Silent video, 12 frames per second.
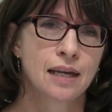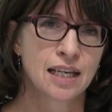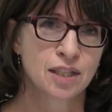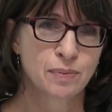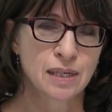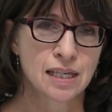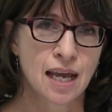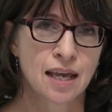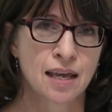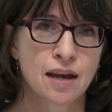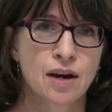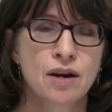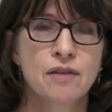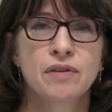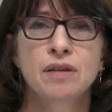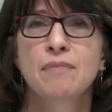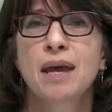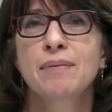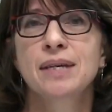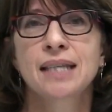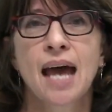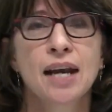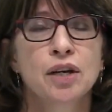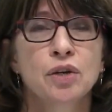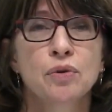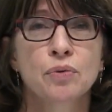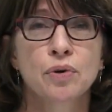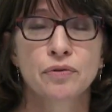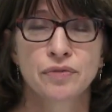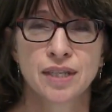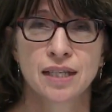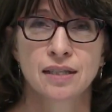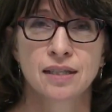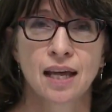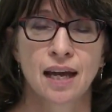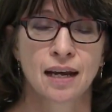it's been taken care of, and maybe it's had a new roof since then.